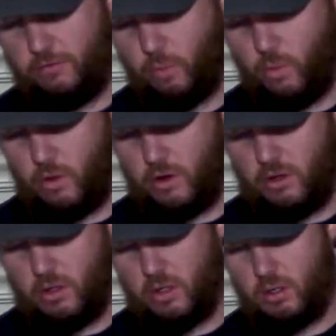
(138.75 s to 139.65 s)

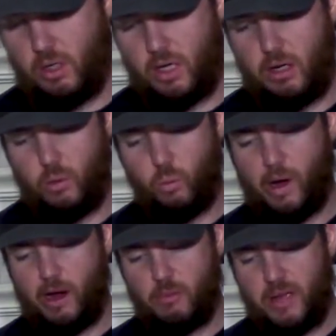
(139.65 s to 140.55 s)
four uh,
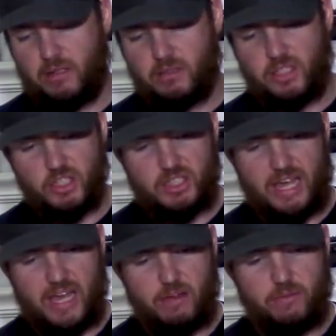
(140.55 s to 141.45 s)
wire mounts that just
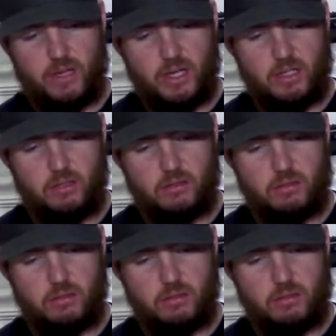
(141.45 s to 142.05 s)
have uh,